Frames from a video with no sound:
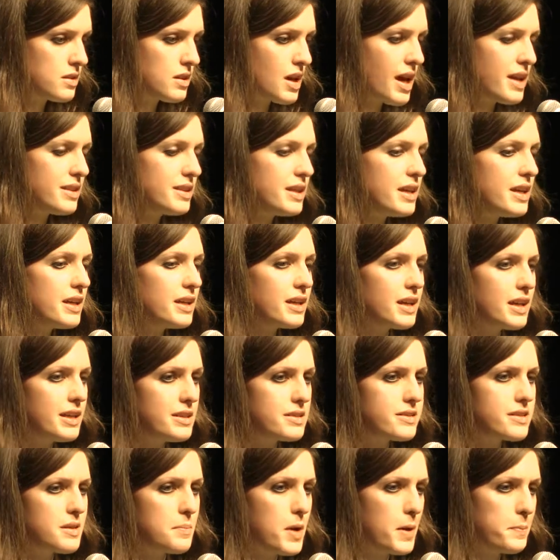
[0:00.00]
And the eating
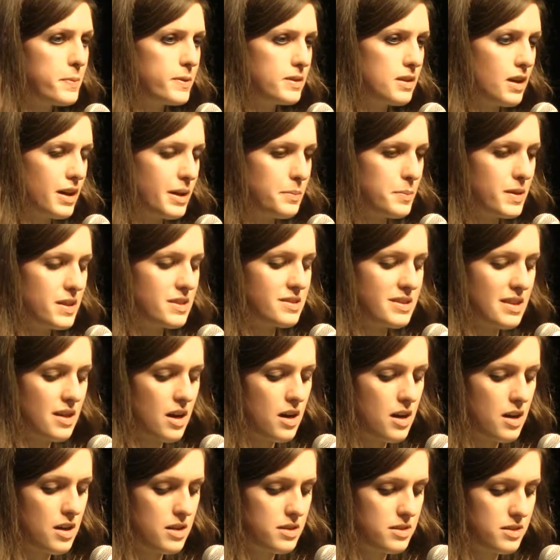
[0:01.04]
eats them up at night because it
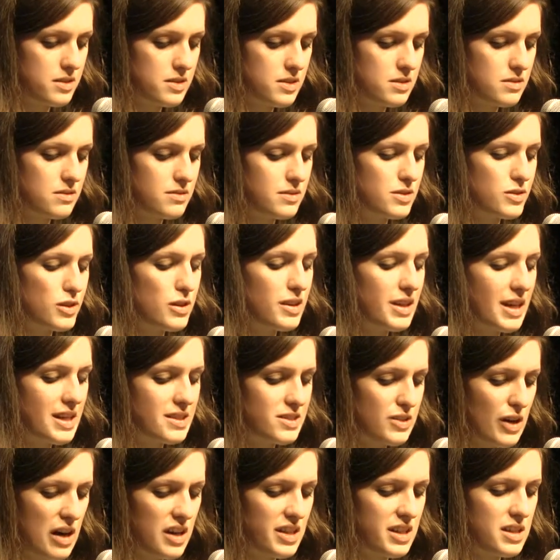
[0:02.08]
hurts, so they get
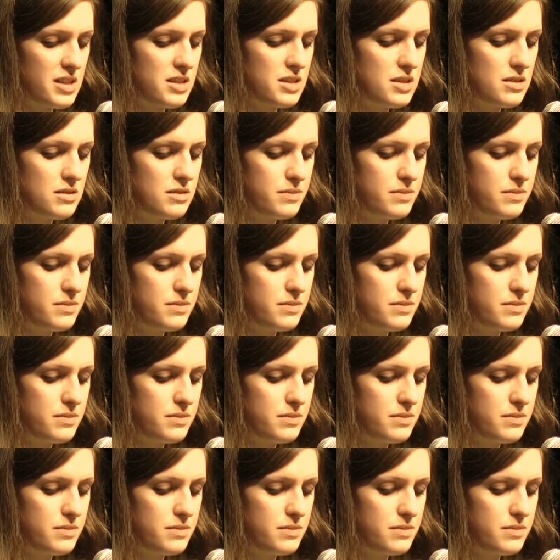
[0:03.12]
tired.